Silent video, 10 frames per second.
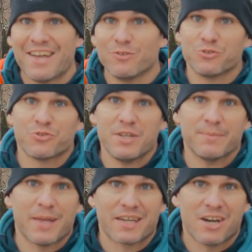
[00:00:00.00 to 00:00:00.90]
I don't
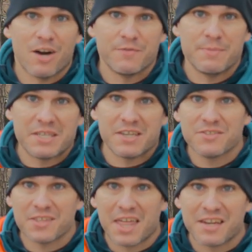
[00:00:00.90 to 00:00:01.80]
drink black coffee
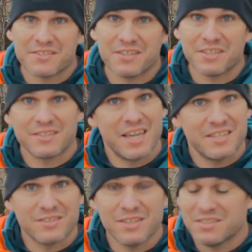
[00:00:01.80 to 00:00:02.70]
because of that acidic
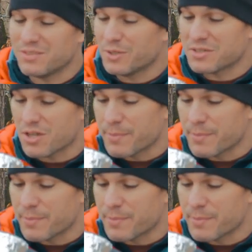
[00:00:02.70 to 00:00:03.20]
taste. So let's see what it's all